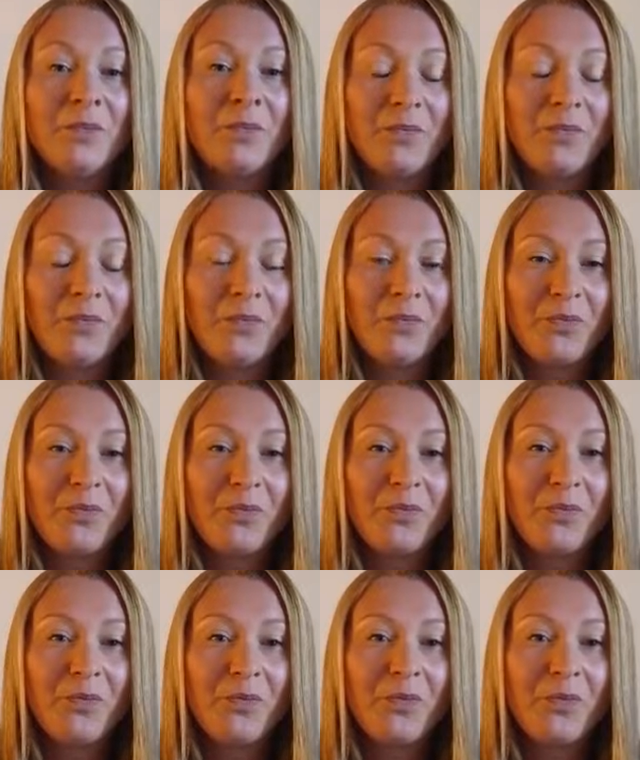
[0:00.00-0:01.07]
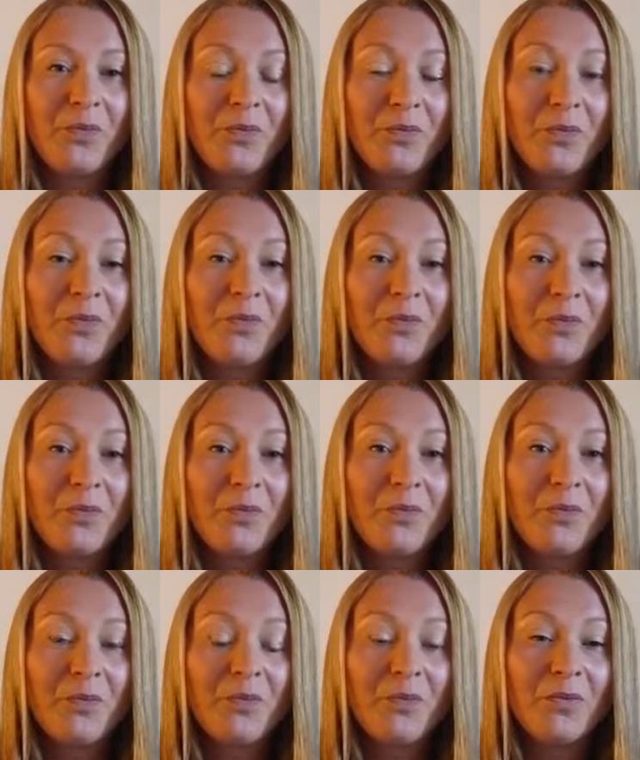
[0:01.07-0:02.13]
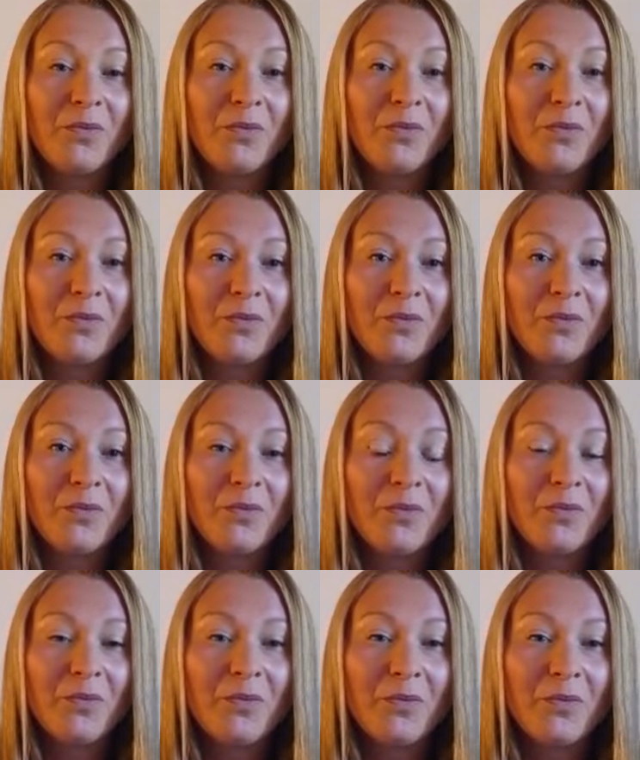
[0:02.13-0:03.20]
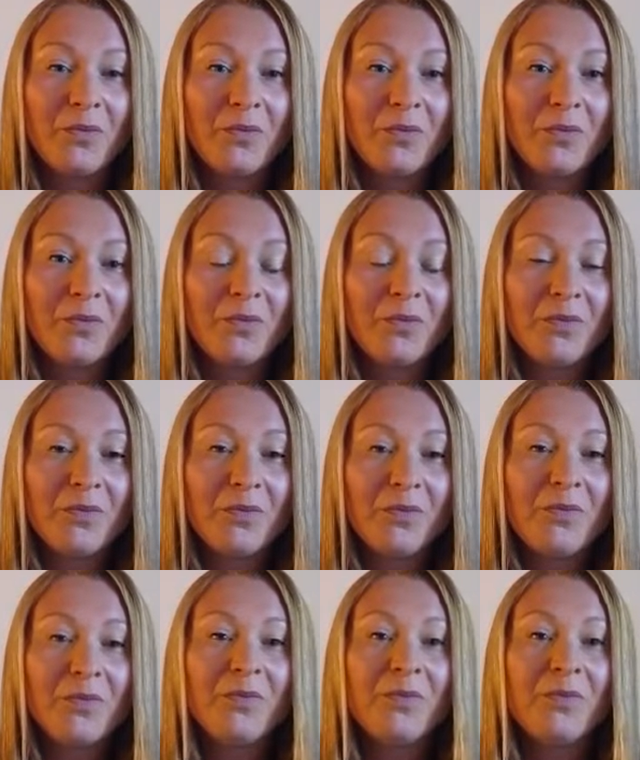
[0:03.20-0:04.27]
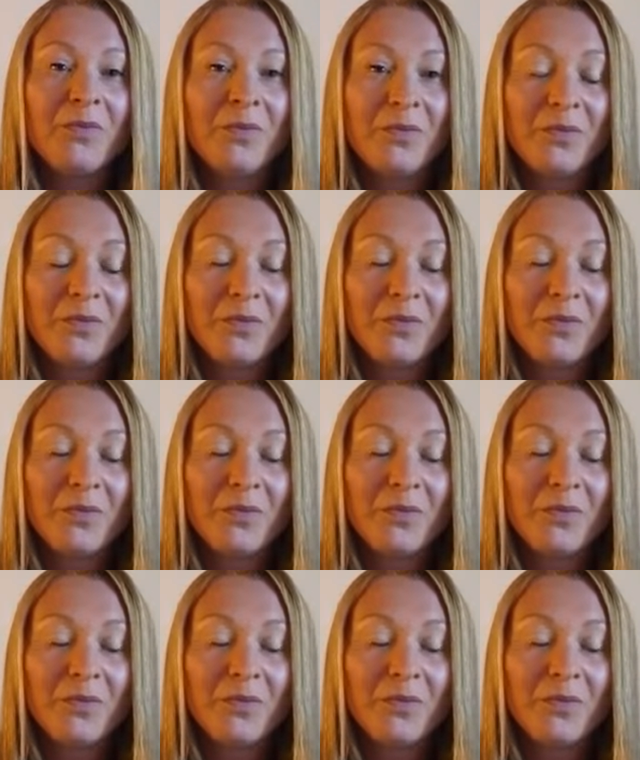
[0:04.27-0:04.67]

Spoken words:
(silent)